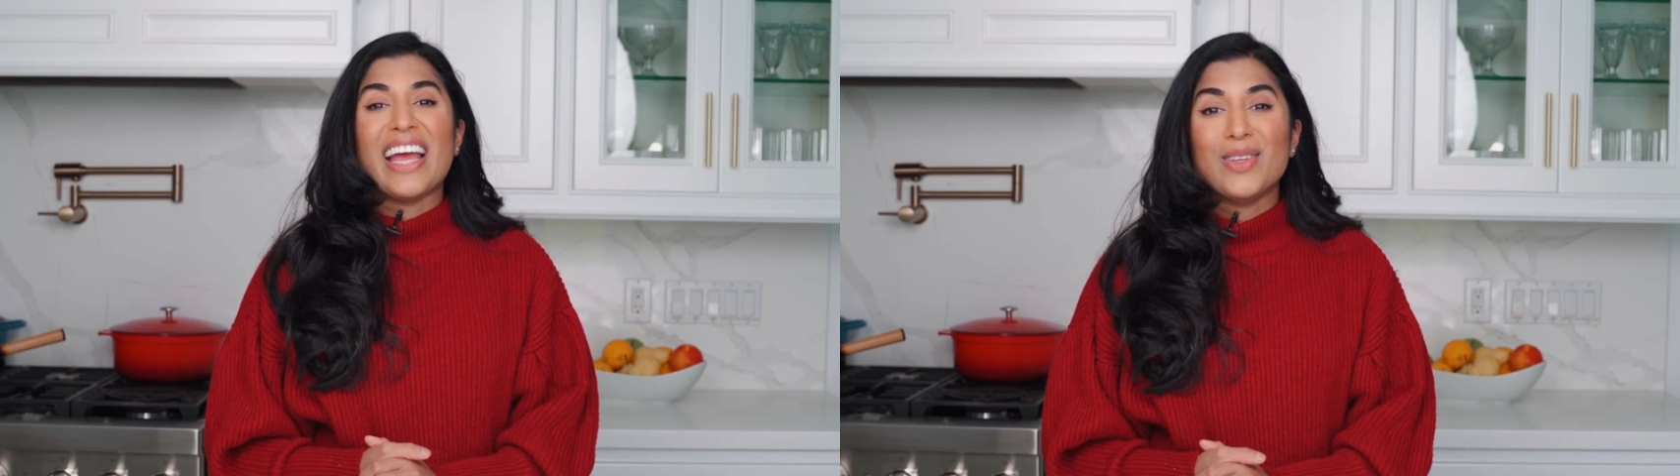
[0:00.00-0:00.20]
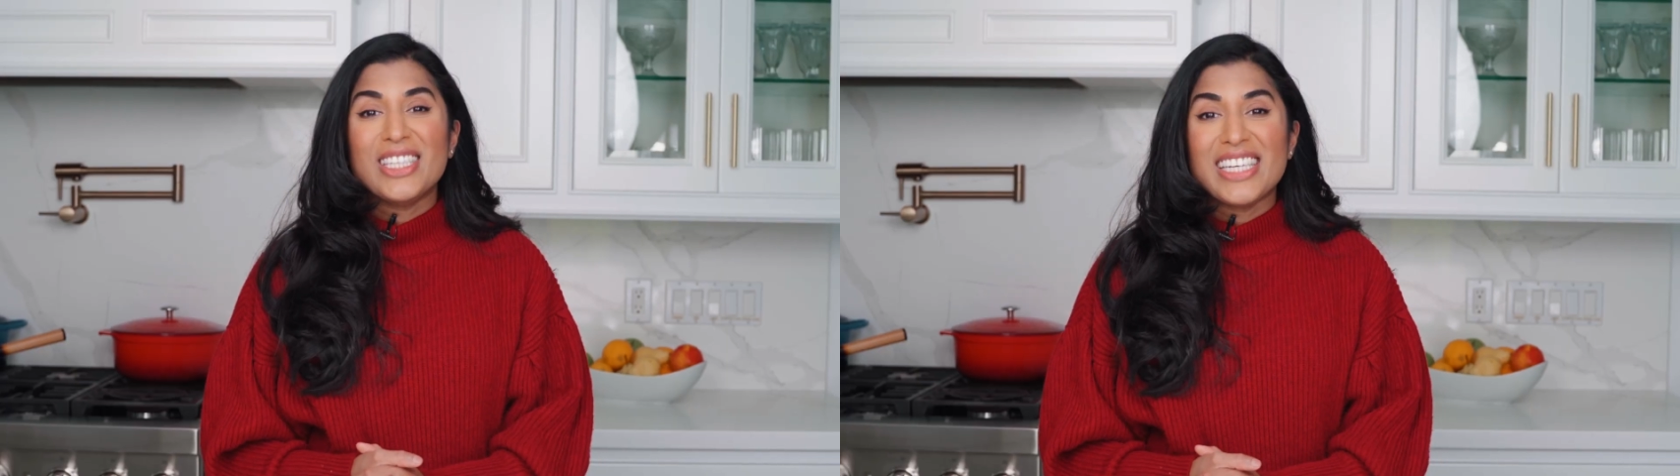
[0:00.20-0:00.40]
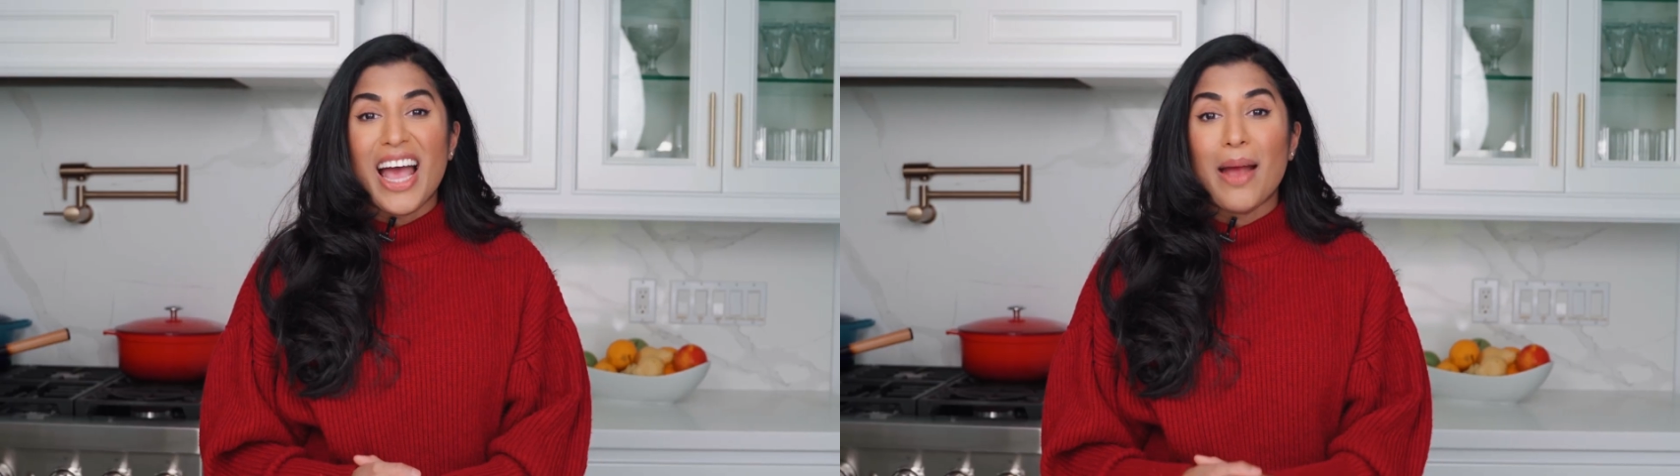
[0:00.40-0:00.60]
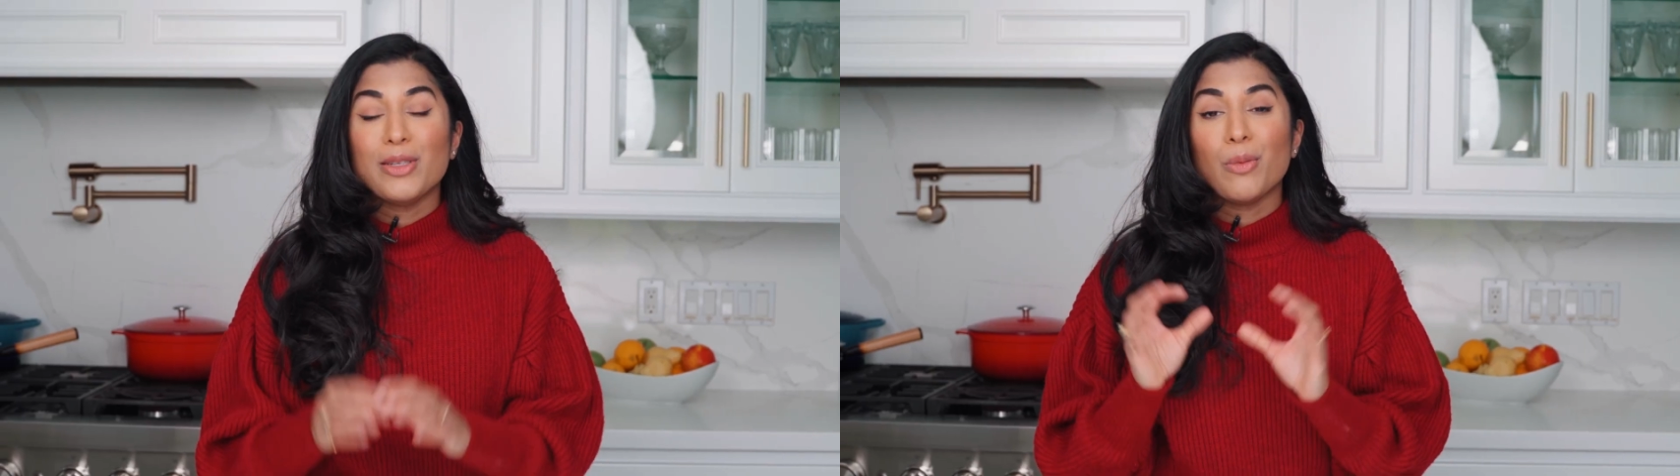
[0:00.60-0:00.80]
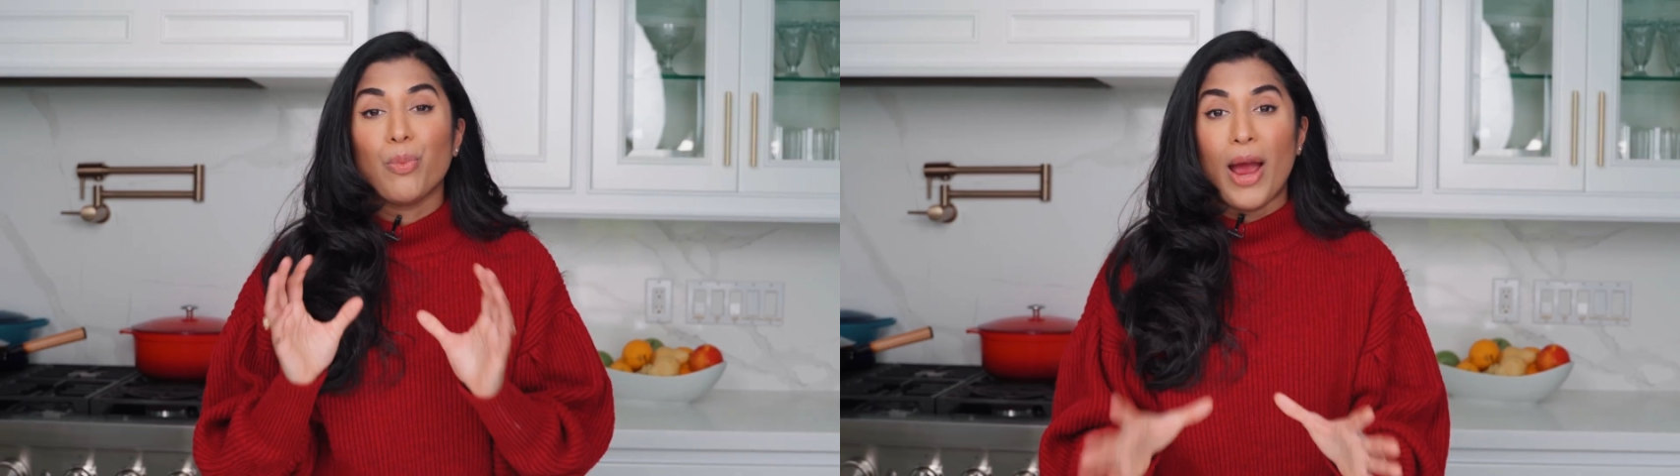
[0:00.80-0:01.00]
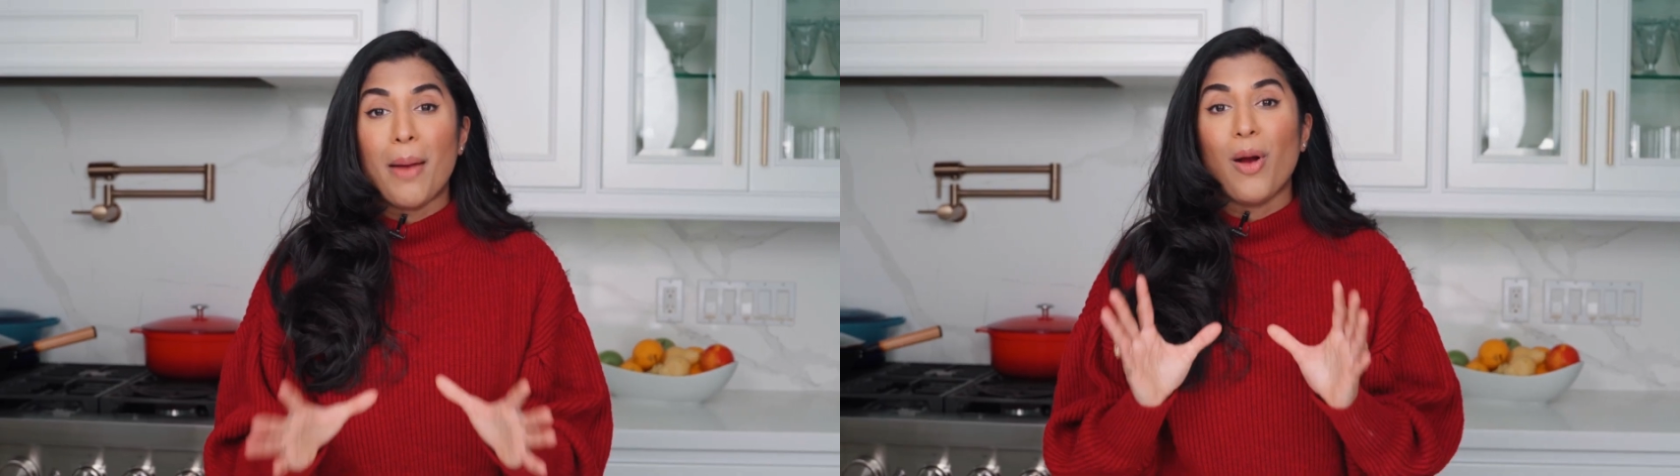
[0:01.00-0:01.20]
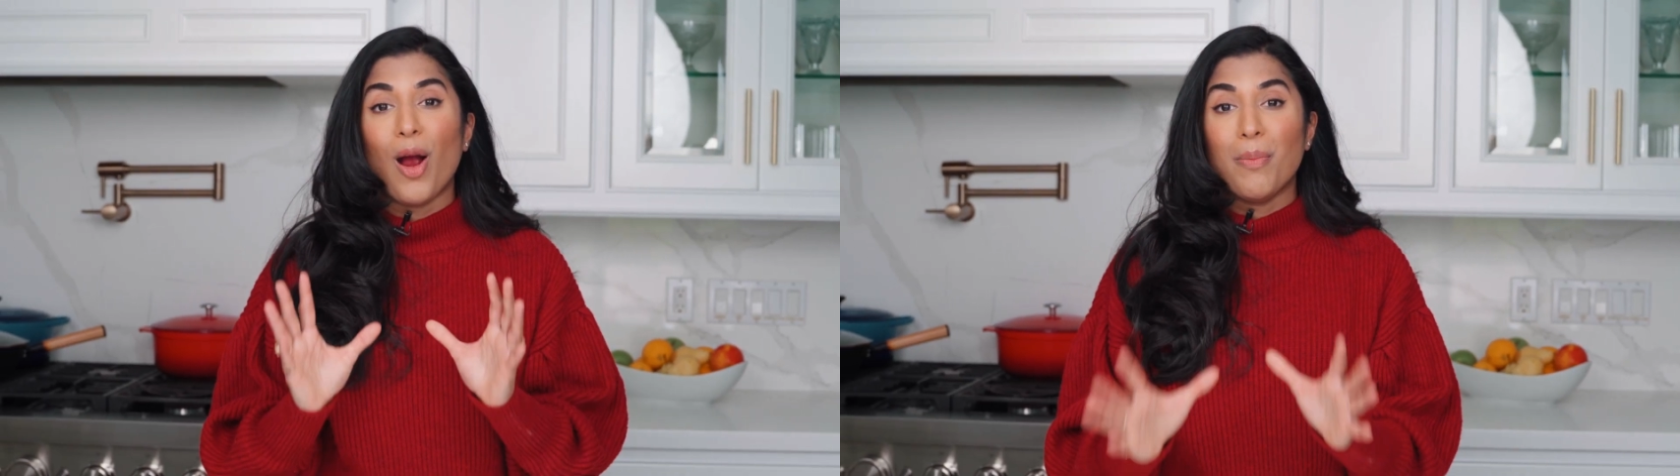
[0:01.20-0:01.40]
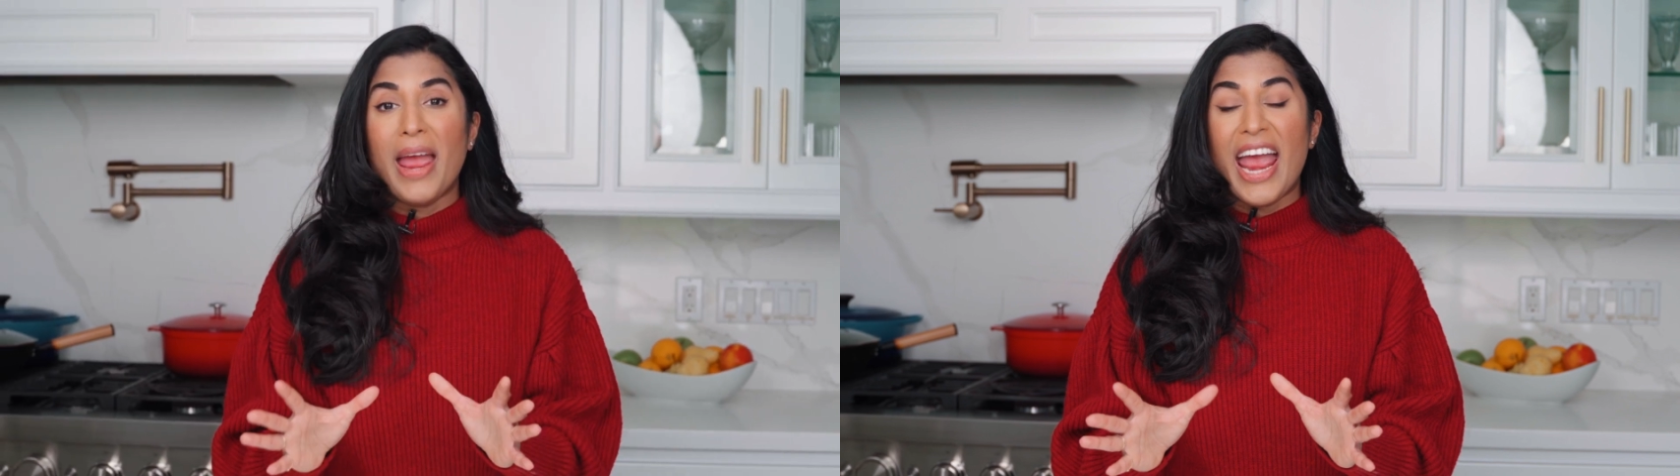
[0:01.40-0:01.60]
now it's time to prep
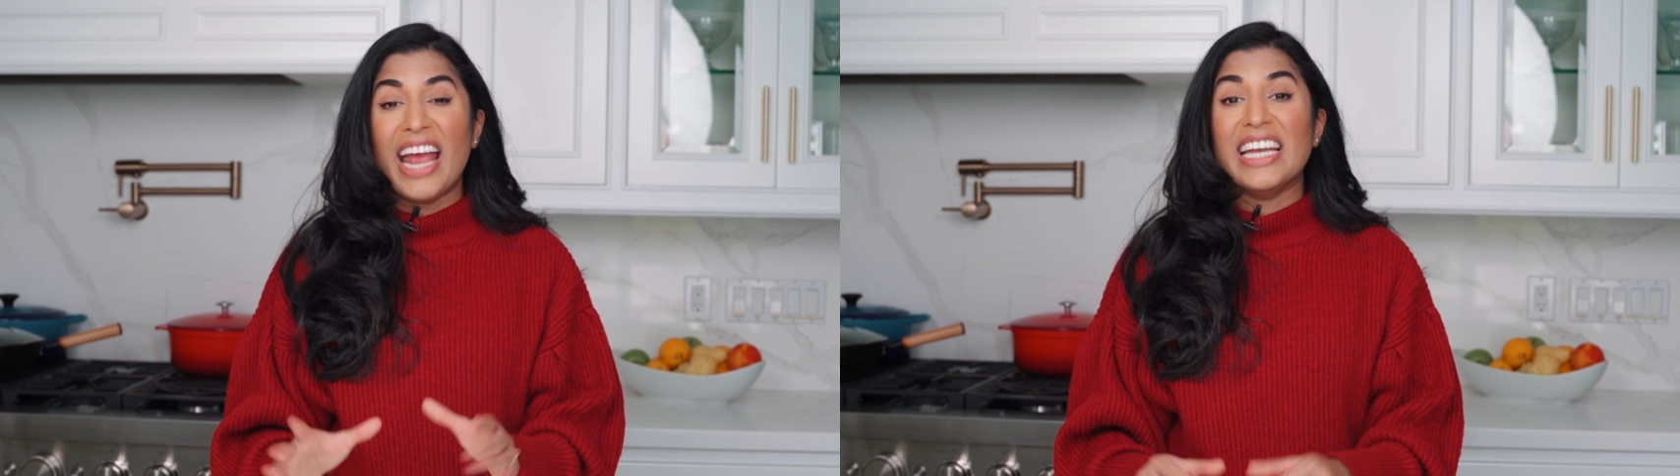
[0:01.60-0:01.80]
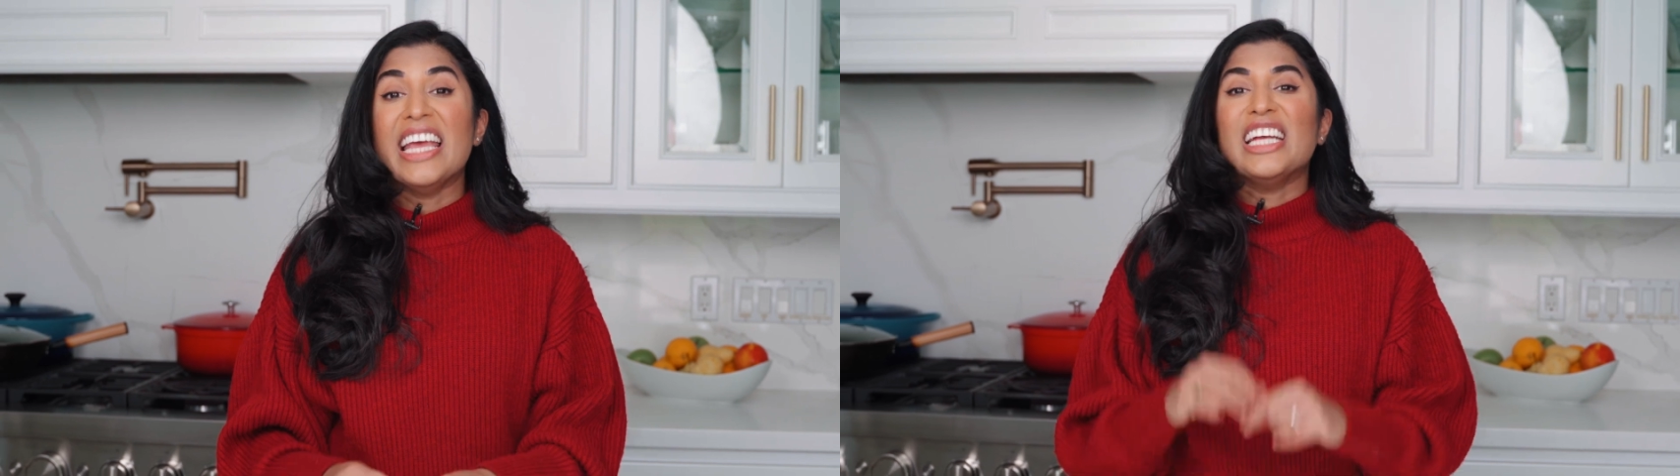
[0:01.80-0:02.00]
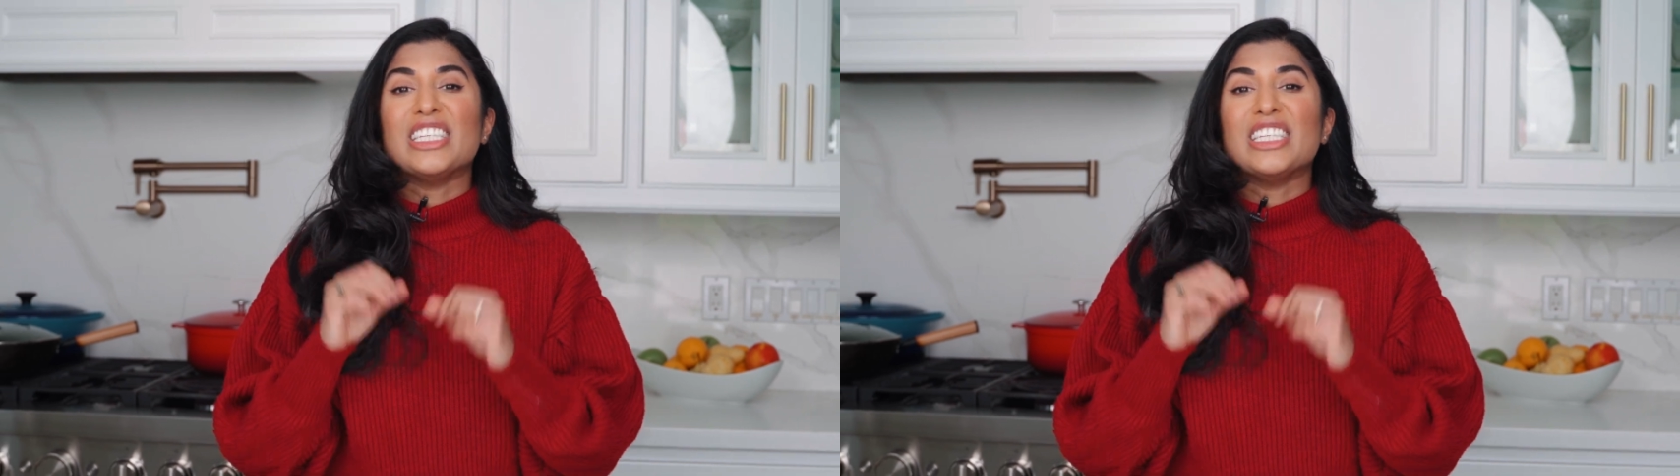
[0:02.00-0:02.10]
our pan